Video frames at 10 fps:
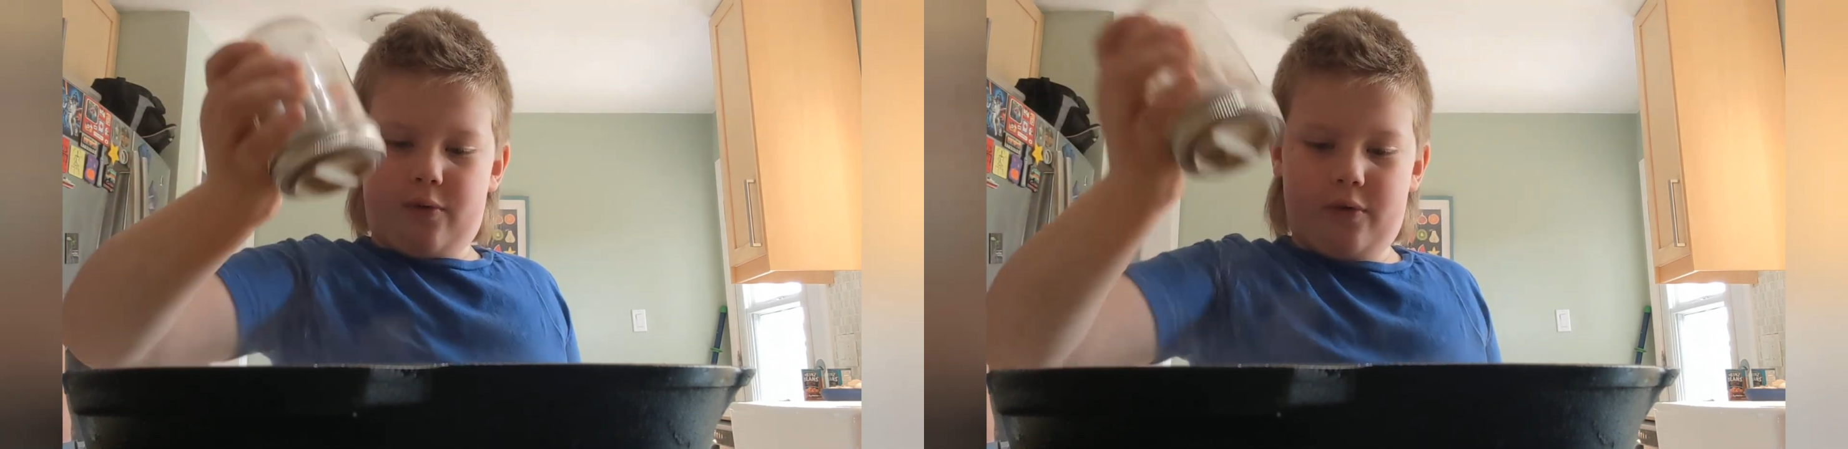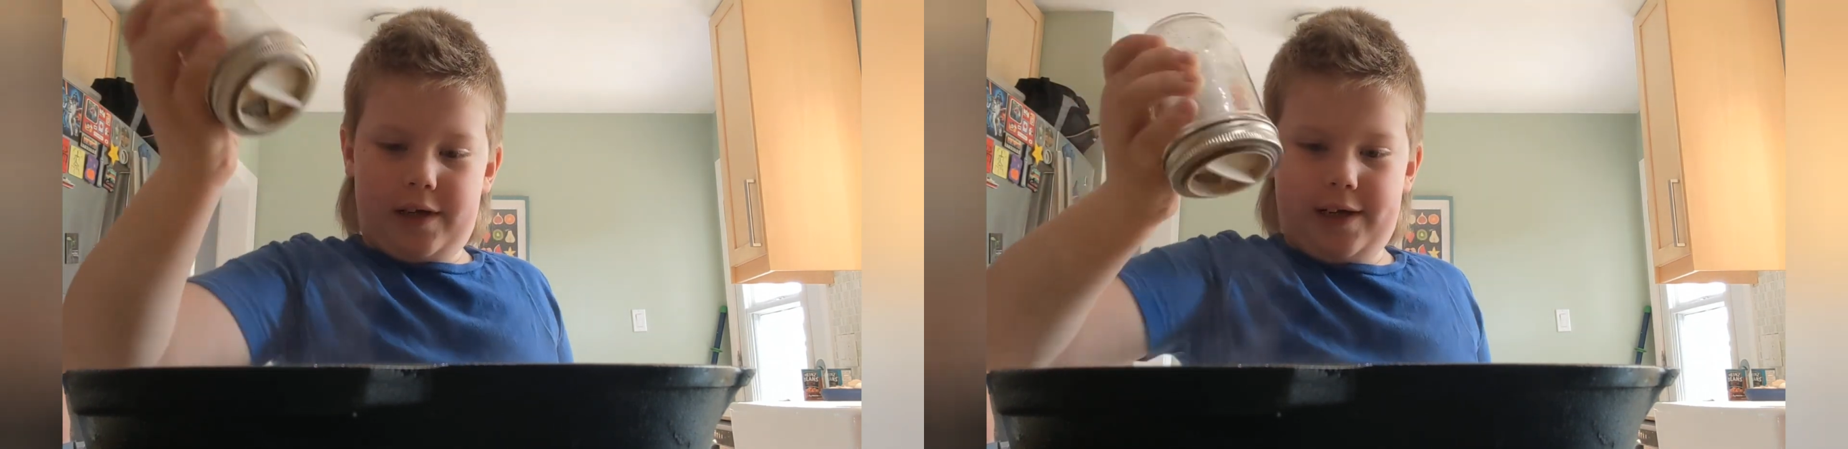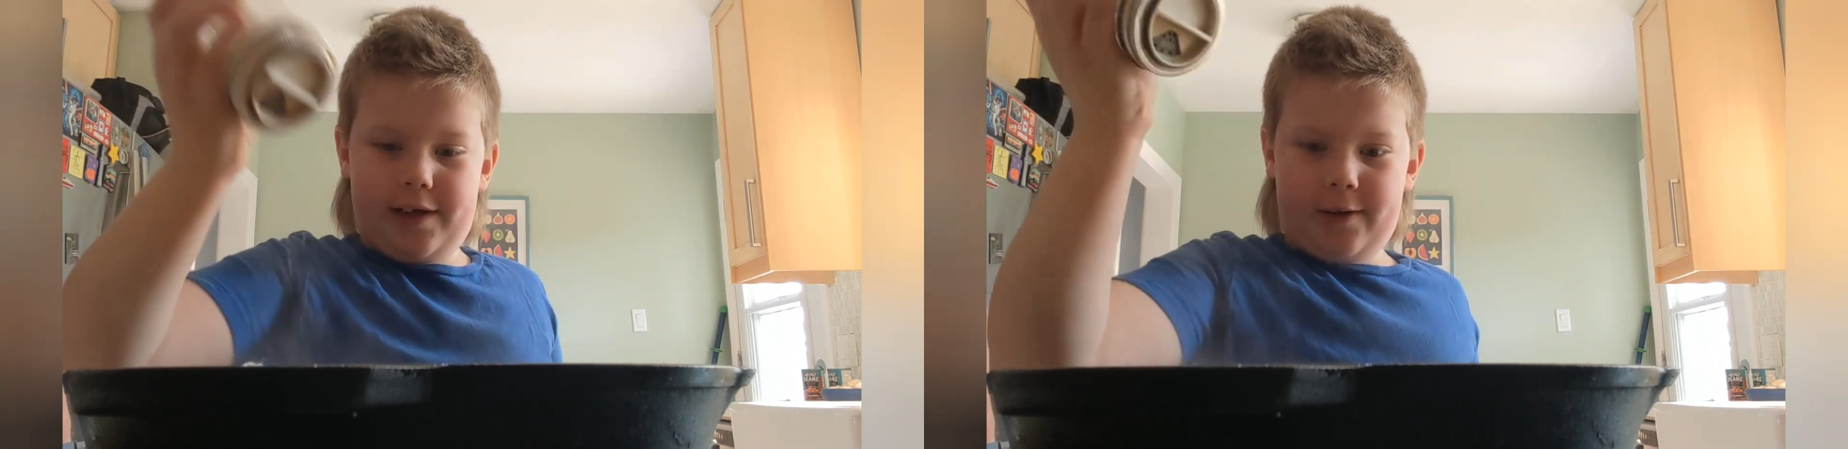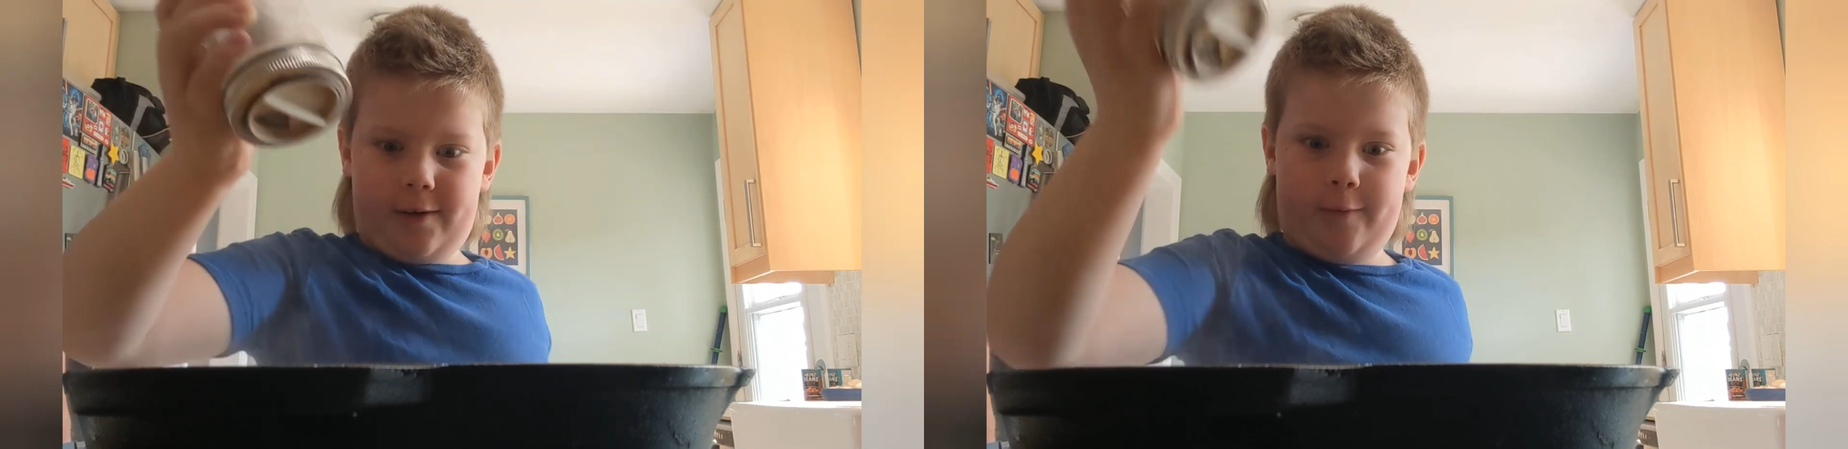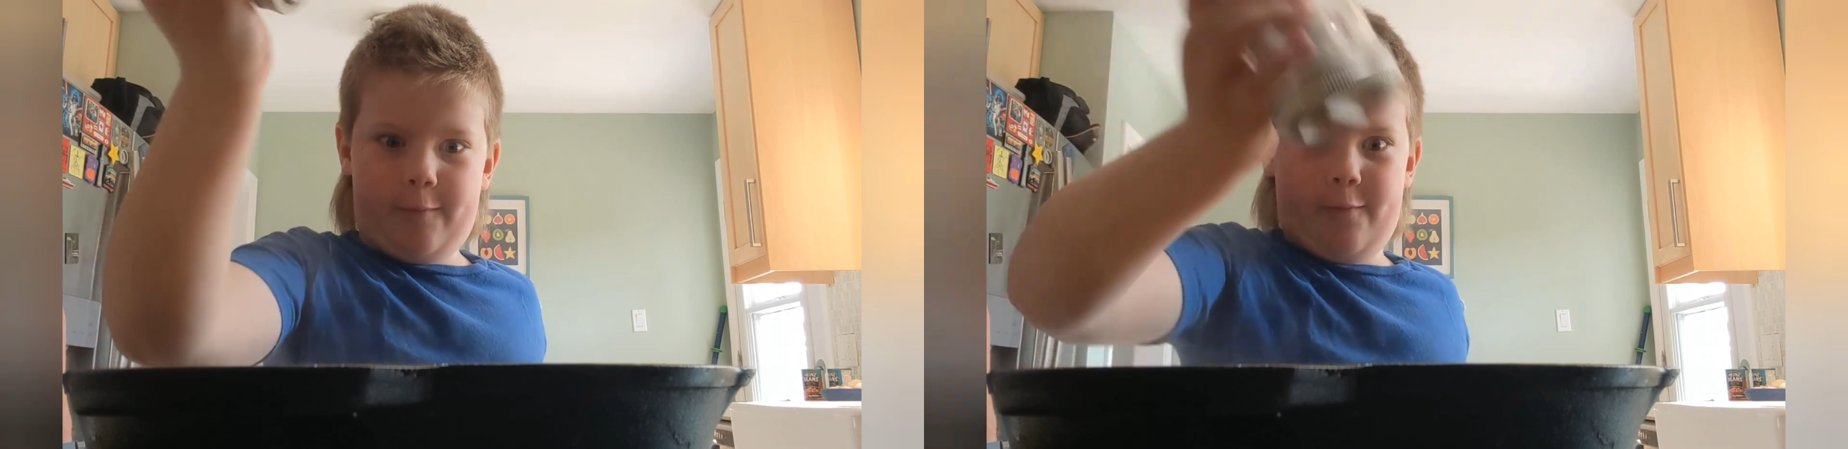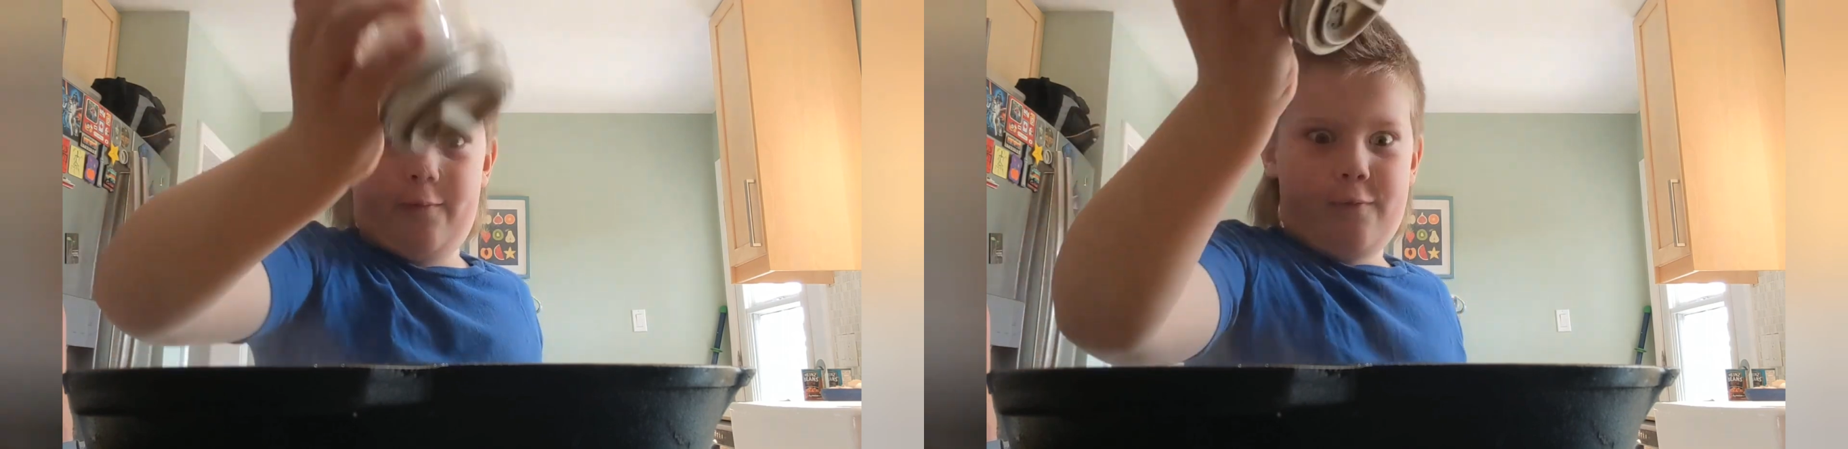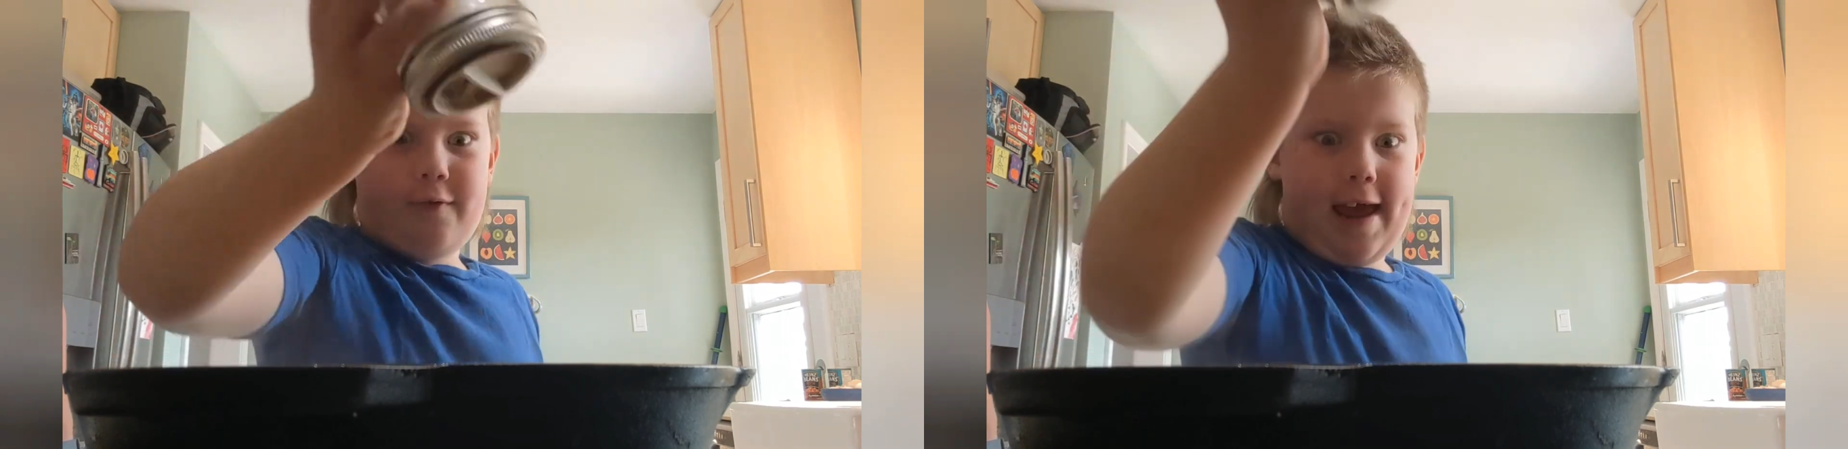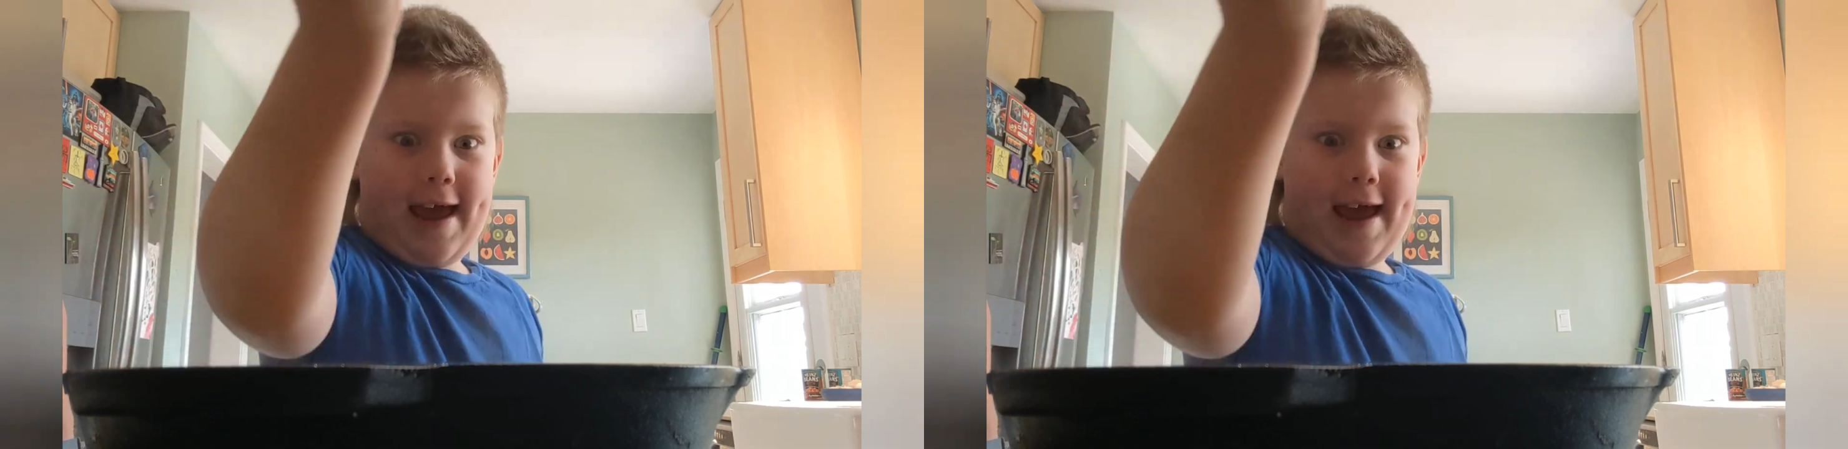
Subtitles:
Oh, these are some good